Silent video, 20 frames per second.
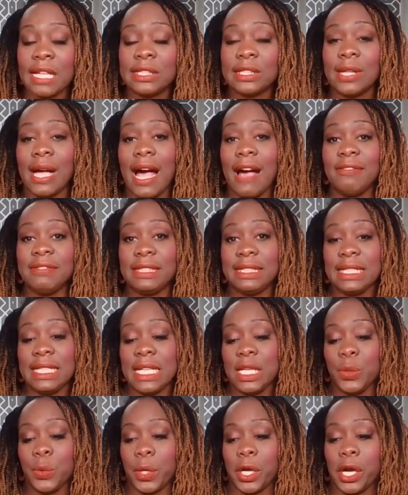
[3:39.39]
So I've
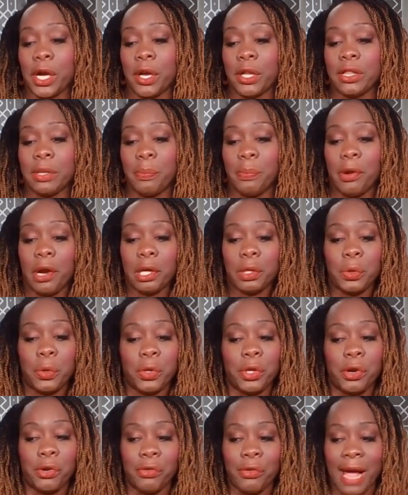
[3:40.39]
seen where the product
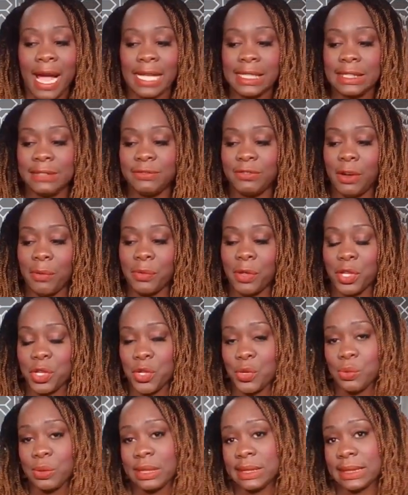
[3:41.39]
owner writes from the
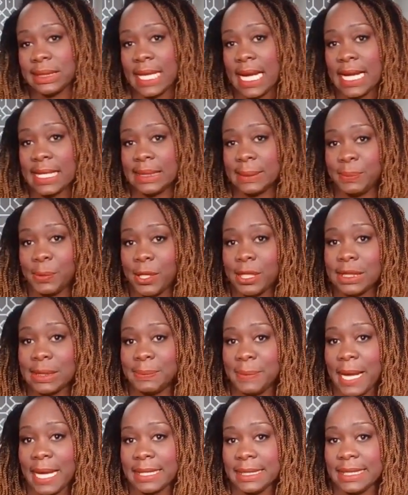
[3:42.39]
use case
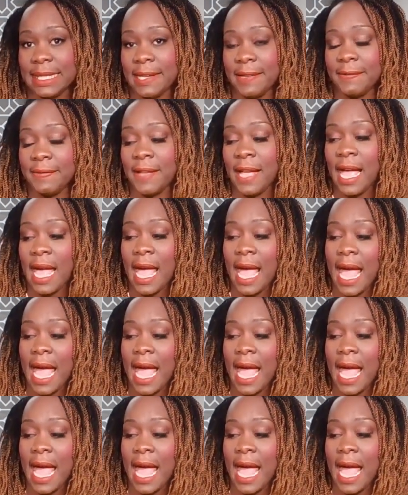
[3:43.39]
perspective,